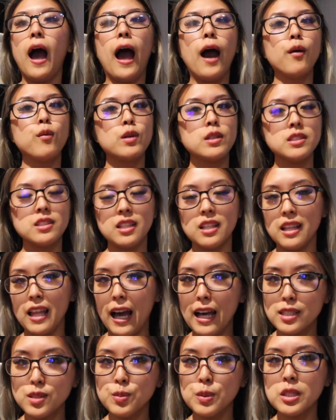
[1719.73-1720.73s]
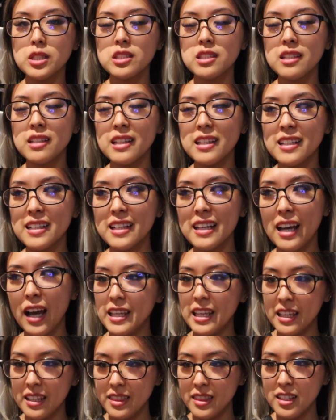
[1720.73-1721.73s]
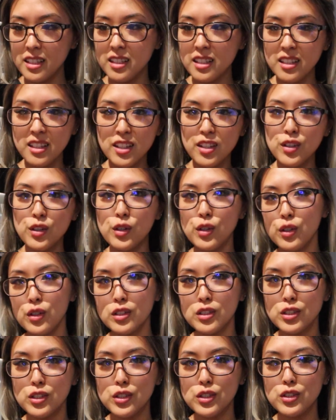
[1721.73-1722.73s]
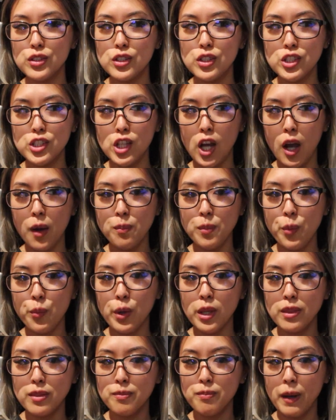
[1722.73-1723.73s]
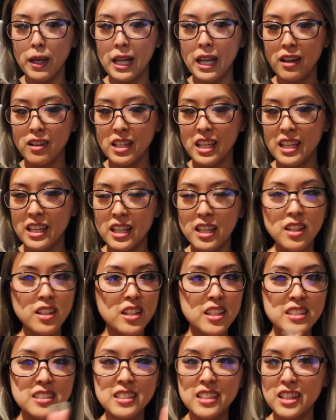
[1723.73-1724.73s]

I was the last person in the little shop with my nail lady.